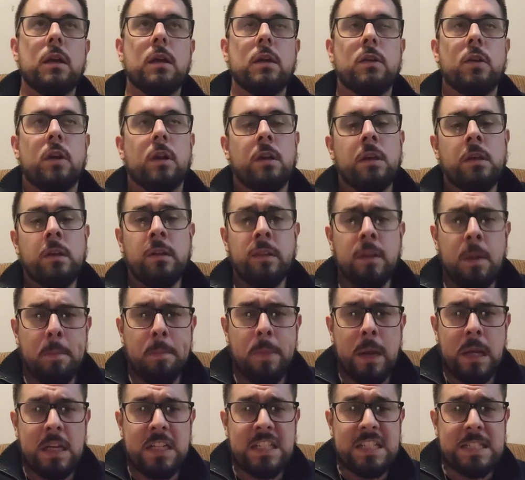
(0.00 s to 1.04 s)
Turn the
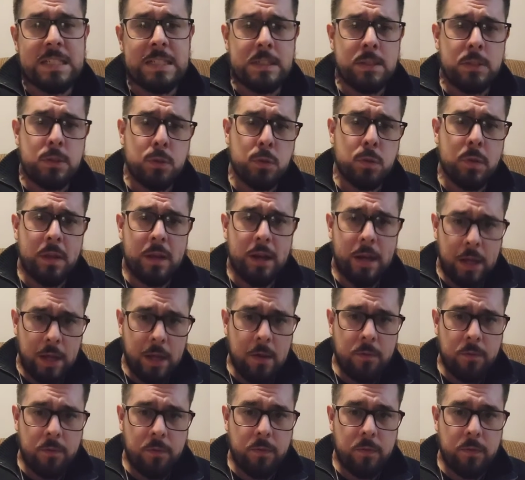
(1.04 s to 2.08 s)
button to the
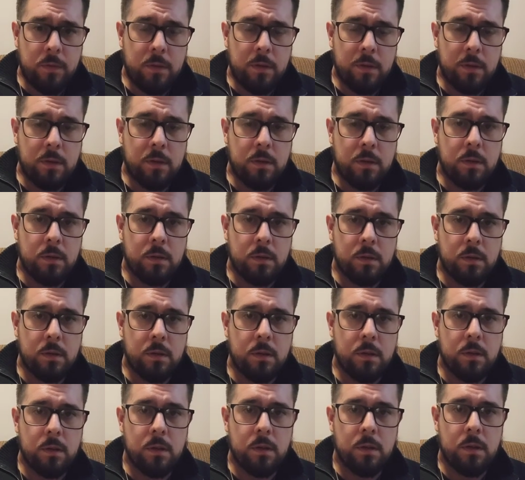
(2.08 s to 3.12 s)
left
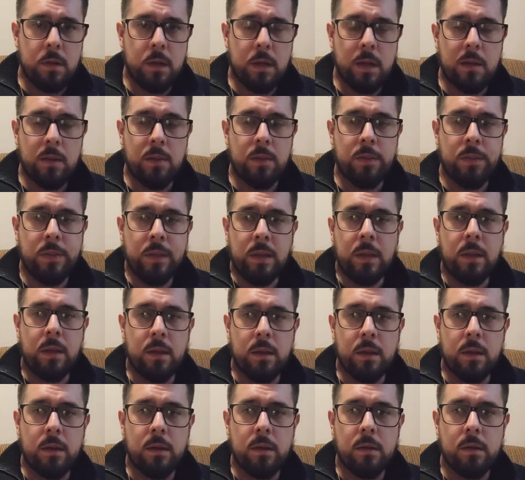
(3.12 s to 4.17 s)
and think
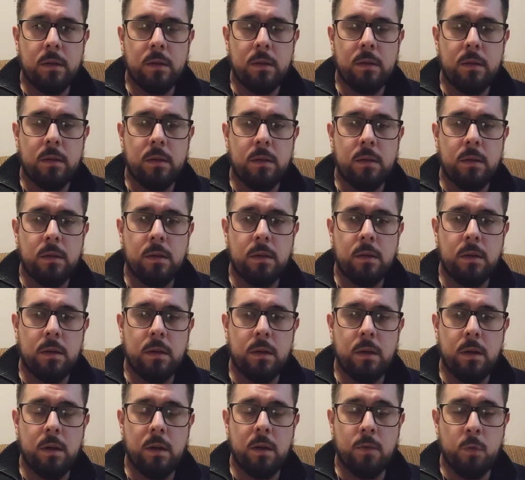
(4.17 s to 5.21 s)

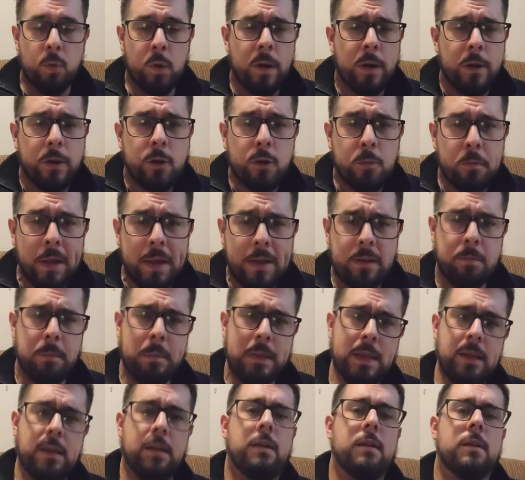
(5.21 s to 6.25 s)
of where you met
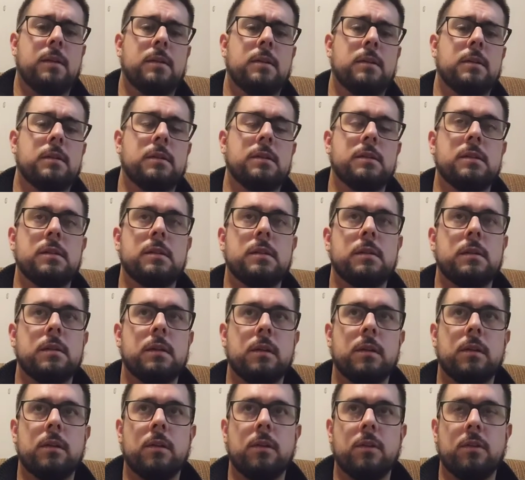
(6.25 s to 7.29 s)
me.
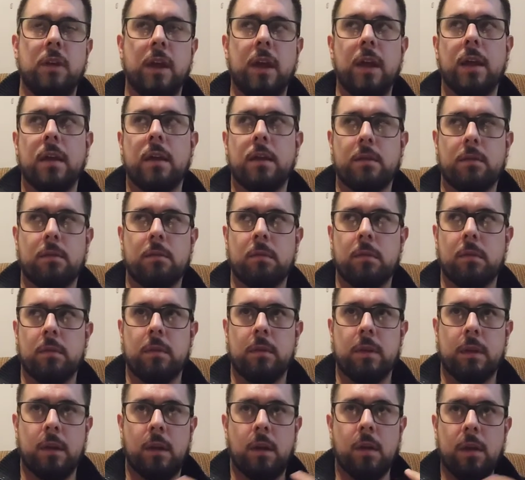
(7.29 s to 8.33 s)
So Jack is
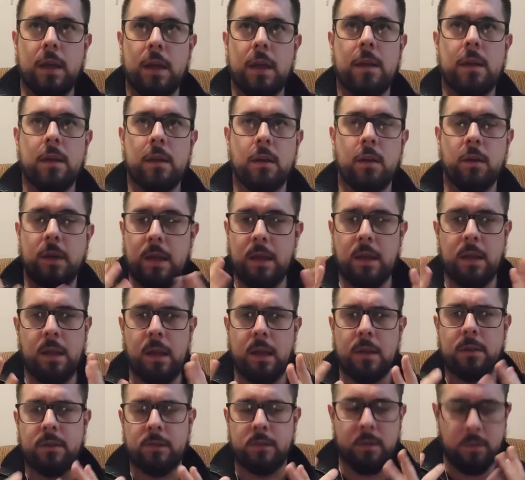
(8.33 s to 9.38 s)
like, okay,
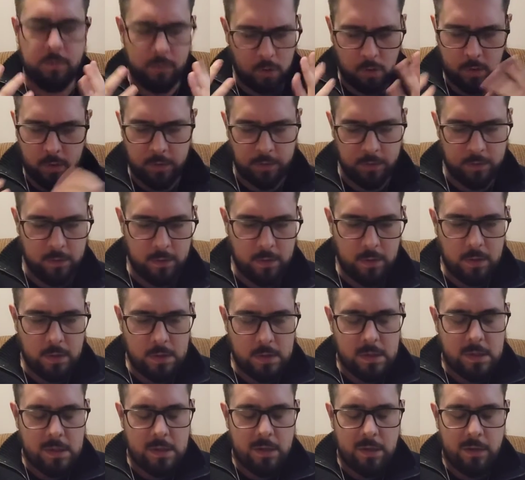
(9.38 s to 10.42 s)
yes, of course.
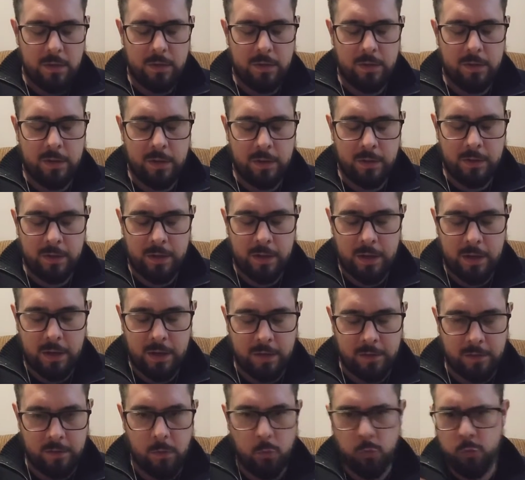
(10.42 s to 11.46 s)
So he does that,
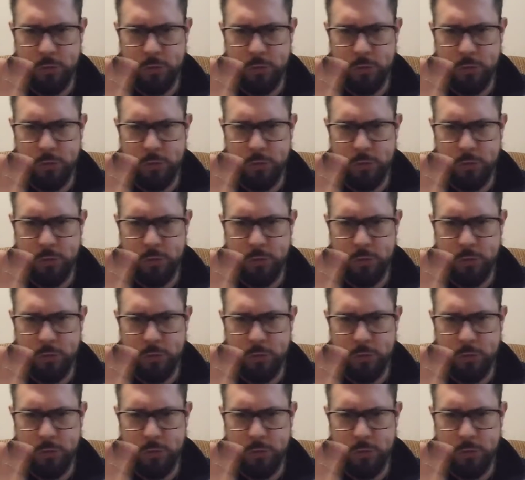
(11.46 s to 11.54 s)
and